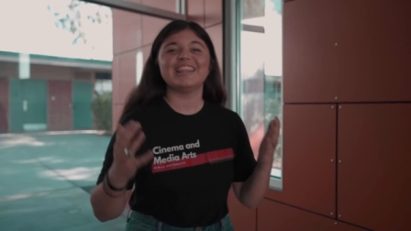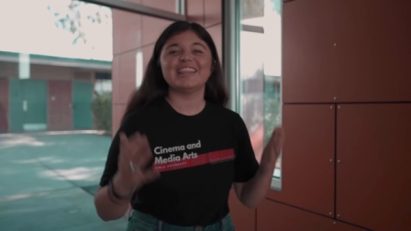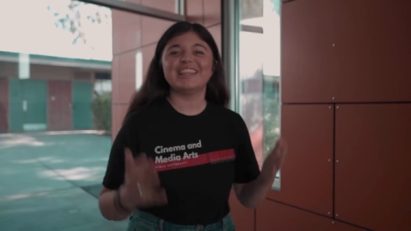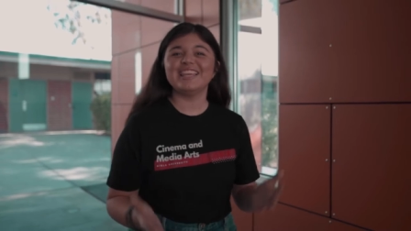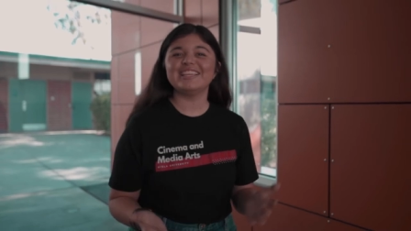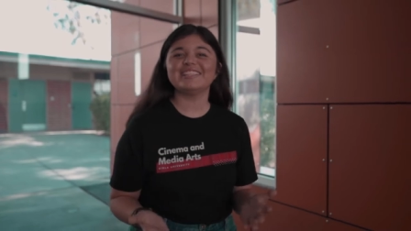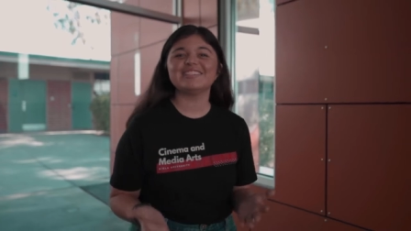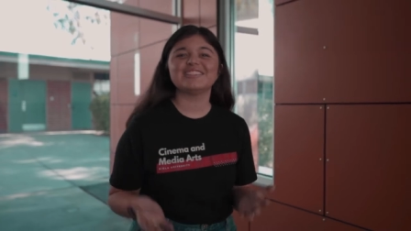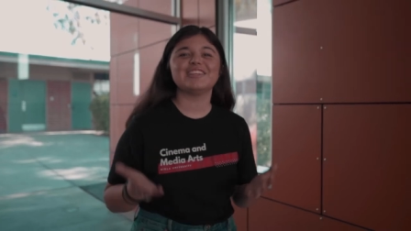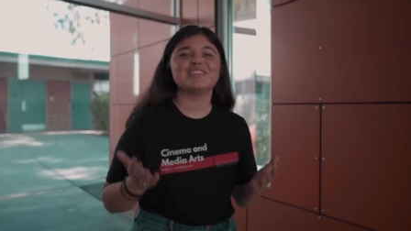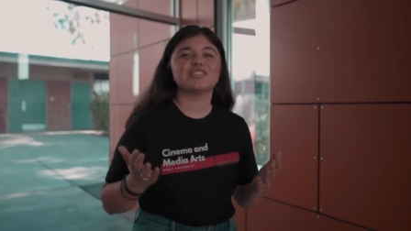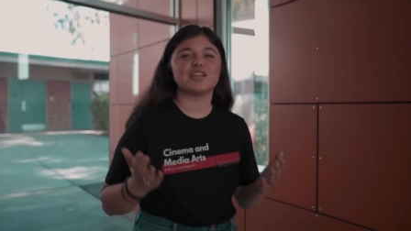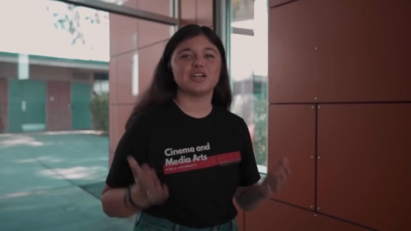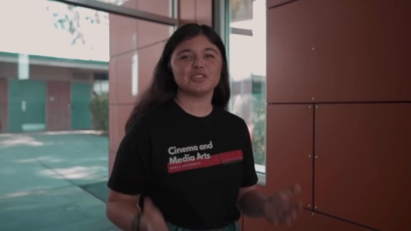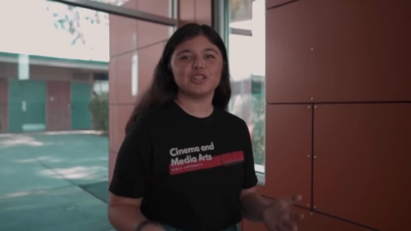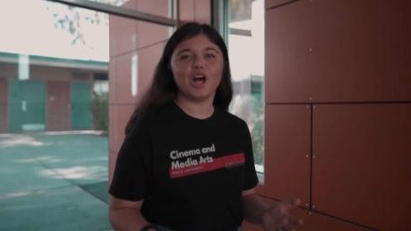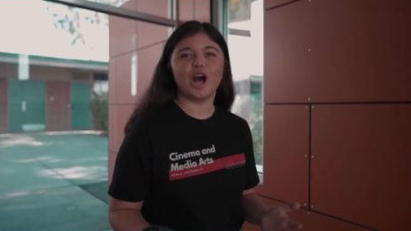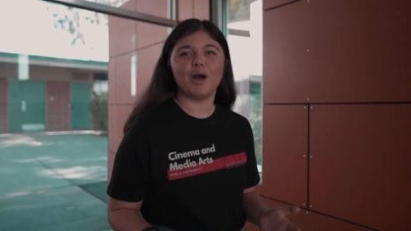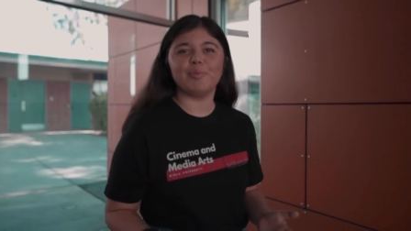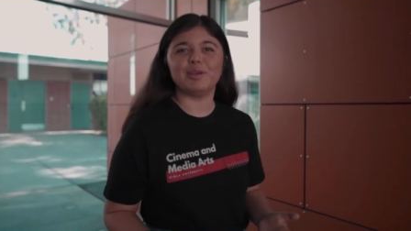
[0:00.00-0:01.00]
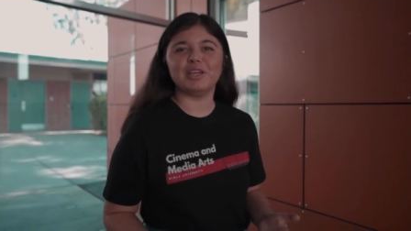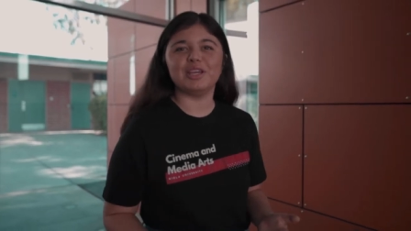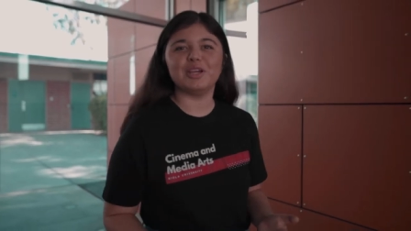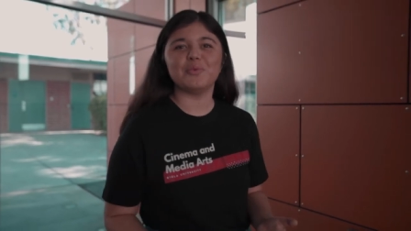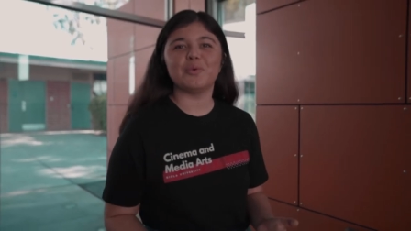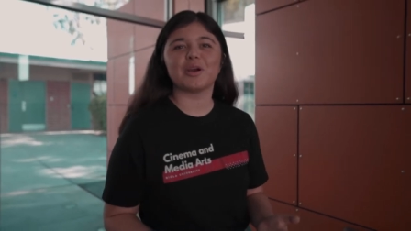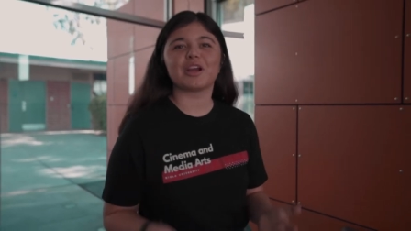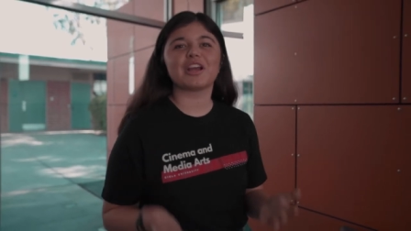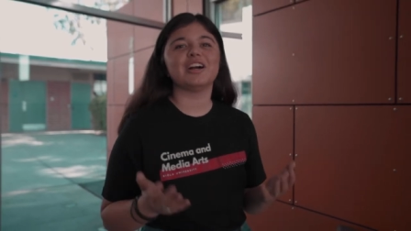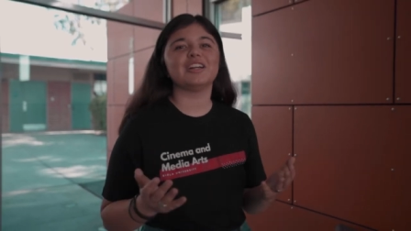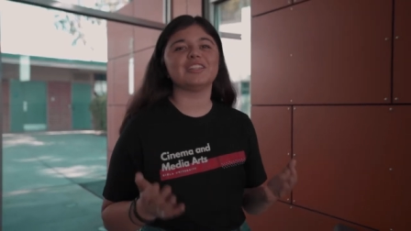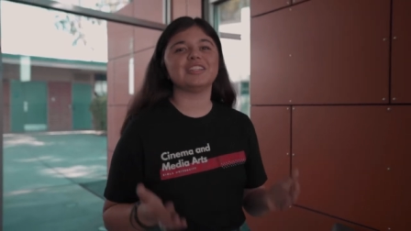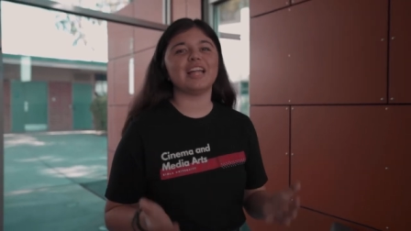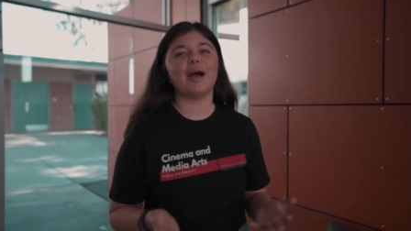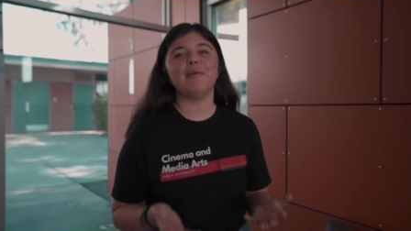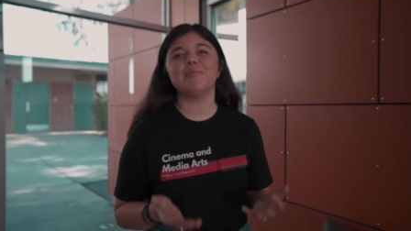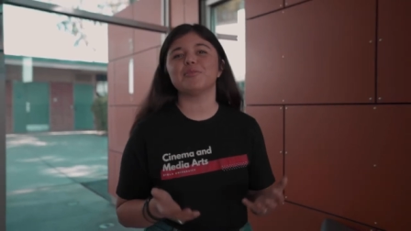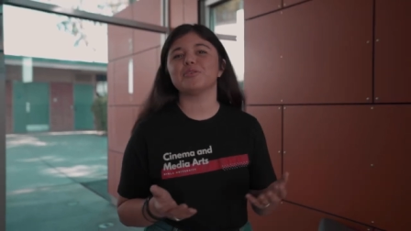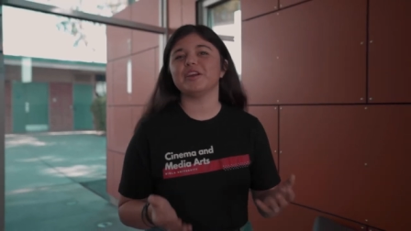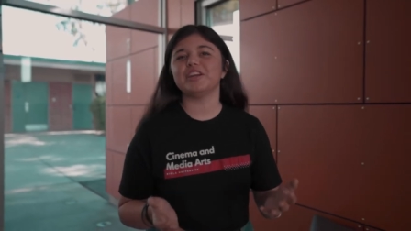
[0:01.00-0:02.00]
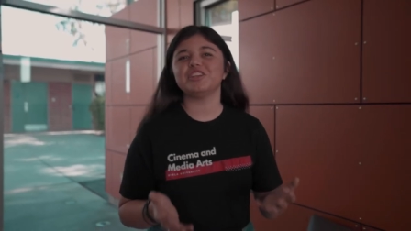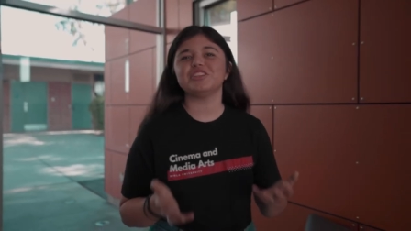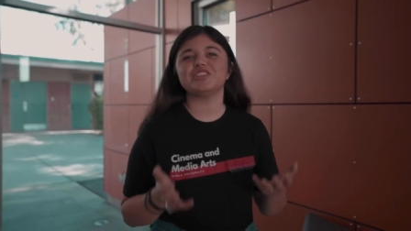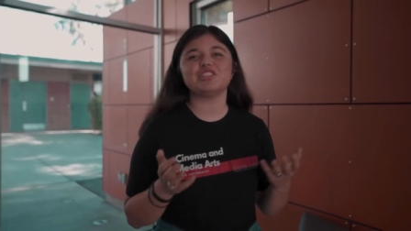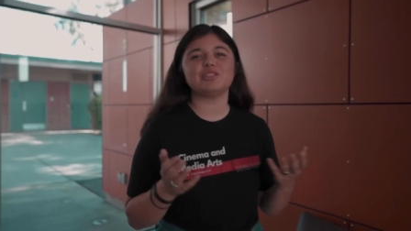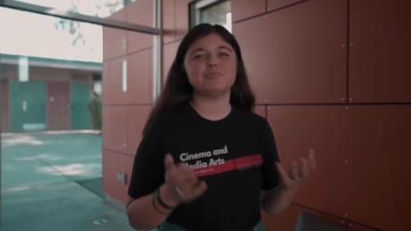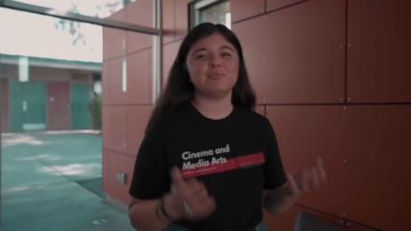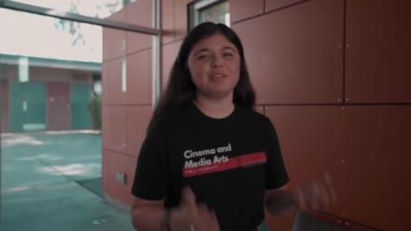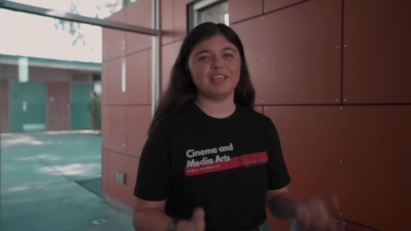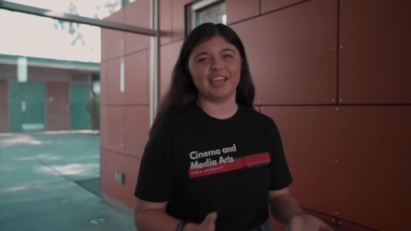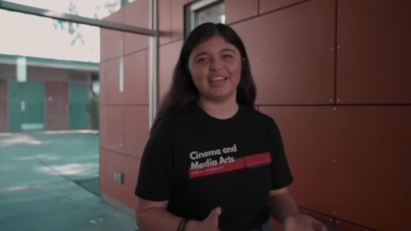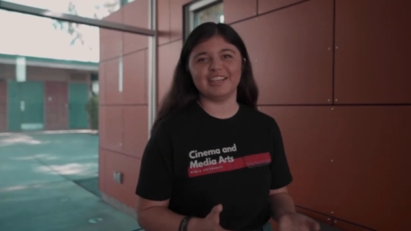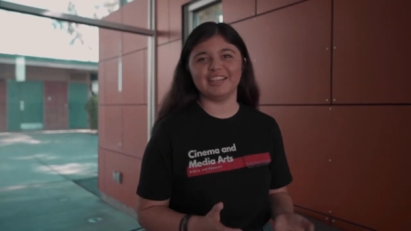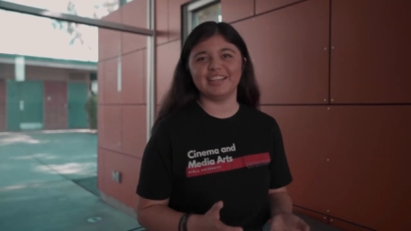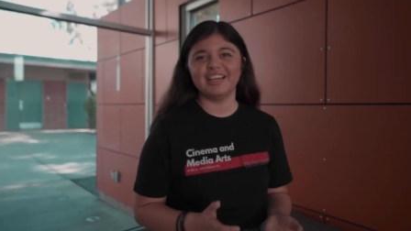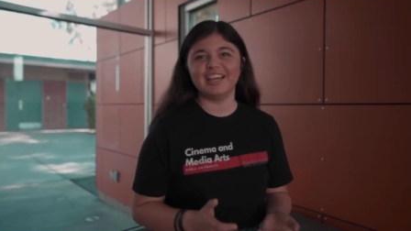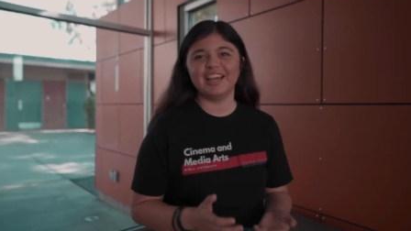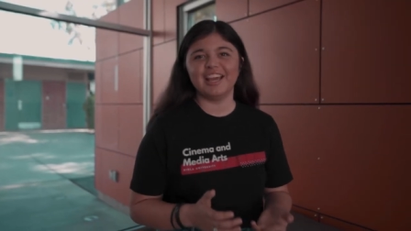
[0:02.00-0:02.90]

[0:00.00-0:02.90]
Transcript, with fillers: This is our lobby, where collaborations begin.